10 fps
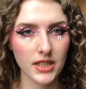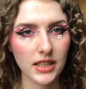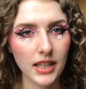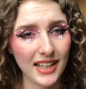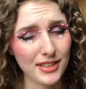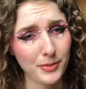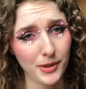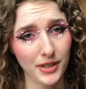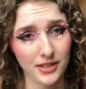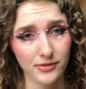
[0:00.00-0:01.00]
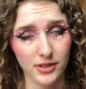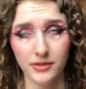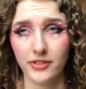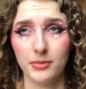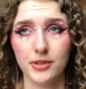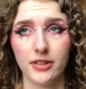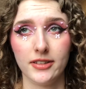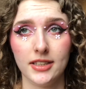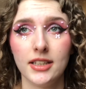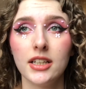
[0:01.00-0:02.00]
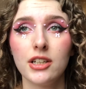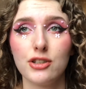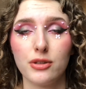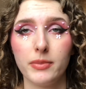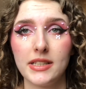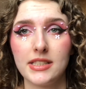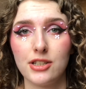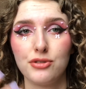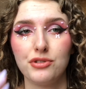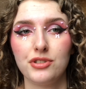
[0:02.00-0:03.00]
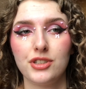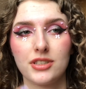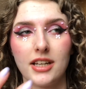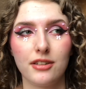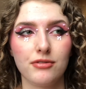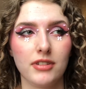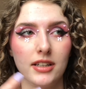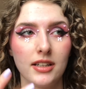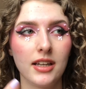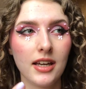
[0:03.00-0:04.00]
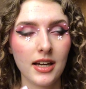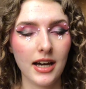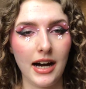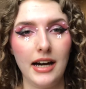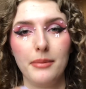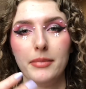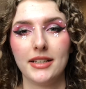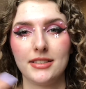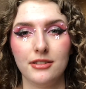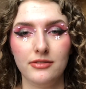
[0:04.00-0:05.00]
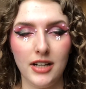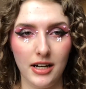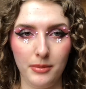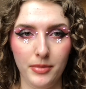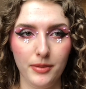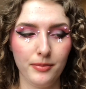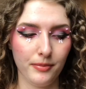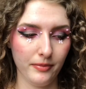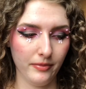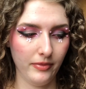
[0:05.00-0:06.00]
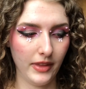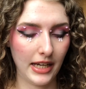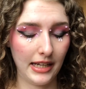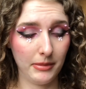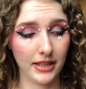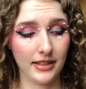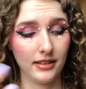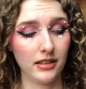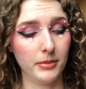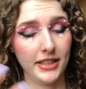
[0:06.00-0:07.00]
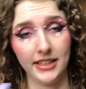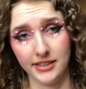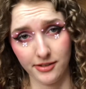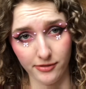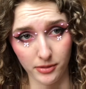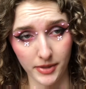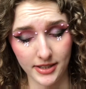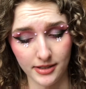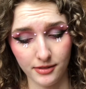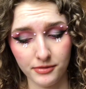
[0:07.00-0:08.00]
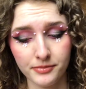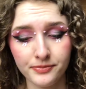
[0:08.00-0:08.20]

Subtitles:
less products for the February Shop My Stash to just kind of like hype myself up and make it a little bit easier for myself